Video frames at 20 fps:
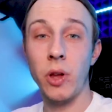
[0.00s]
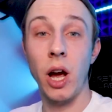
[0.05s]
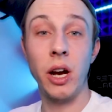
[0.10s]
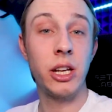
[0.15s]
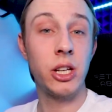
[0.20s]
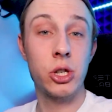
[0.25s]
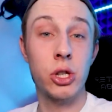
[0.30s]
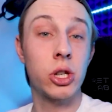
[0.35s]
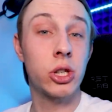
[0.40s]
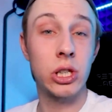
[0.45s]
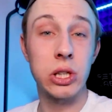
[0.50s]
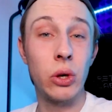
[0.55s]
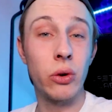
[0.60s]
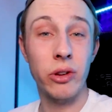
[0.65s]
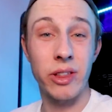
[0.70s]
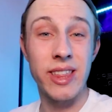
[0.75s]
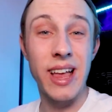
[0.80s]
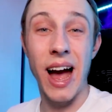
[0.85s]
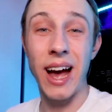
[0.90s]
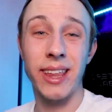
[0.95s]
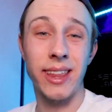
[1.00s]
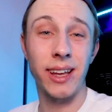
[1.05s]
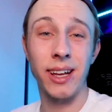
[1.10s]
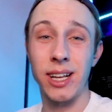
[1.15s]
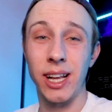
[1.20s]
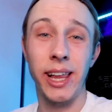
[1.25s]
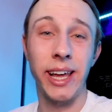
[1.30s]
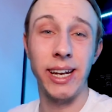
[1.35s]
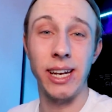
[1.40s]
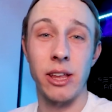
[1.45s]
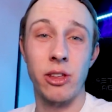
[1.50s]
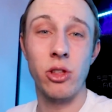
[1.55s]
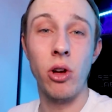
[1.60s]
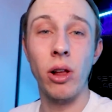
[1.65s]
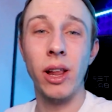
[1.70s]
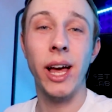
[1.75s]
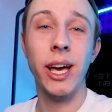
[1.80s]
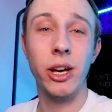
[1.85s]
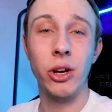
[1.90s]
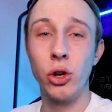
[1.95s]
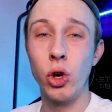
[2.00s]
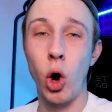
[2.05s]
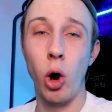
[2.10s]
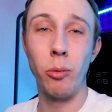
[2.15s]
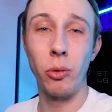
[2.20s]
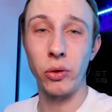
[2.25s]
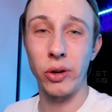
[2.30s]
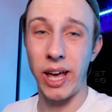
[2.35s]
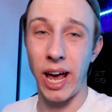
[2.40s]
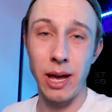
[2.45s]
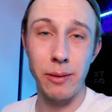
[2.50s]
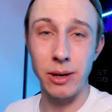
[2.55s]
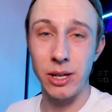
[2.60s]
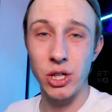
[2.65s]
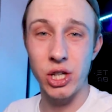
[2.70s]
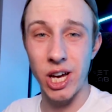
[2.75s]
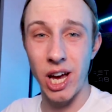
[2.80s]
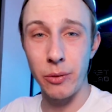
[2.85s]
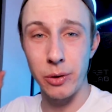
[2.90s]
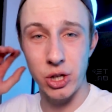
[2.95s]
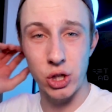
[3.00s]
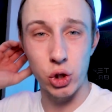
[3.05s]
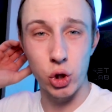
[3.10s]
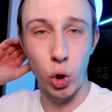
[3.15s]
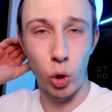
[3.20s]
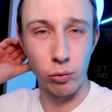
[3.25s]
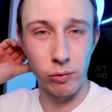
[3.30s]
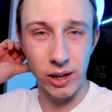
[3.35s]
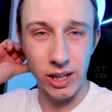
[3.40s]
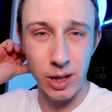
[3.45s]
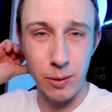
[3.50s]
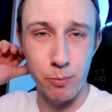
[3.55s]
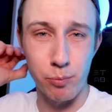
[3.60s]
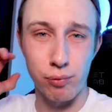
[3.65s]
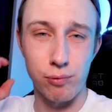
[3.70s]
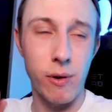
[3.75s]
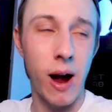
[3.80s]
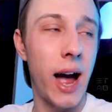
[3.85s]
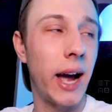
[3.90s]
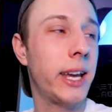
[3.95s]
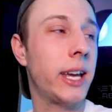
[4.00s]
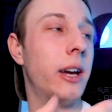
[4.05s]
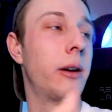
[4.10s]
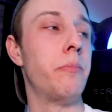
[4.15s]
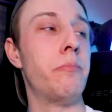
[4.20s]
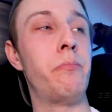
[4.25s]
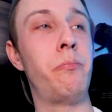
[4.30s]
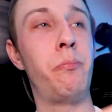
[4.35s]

And it just looks nice and clean. It's not like a normal gaming chair, which is all really bright and